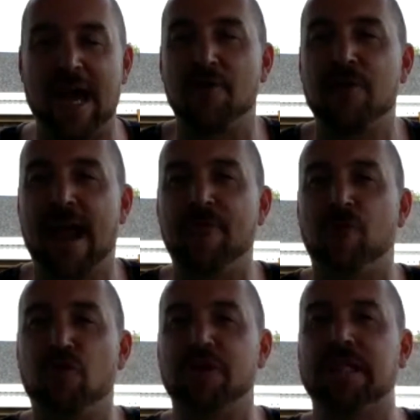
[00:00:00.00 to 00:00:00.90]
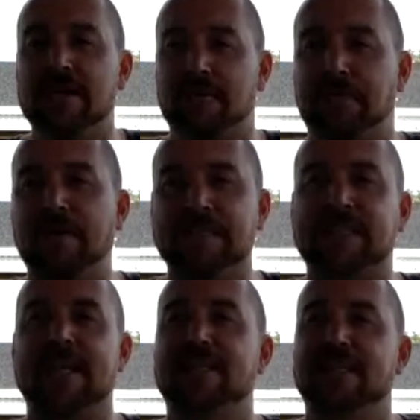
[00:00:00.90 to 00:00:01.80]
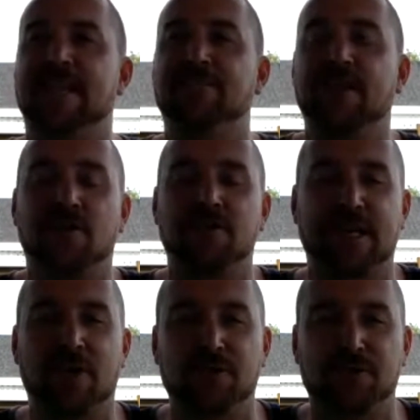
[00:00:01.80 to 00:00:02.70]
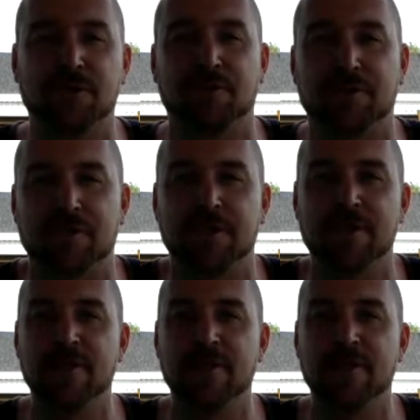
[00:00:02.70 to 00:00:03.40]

How are they ever really going to fix anything if they don't tell the truth?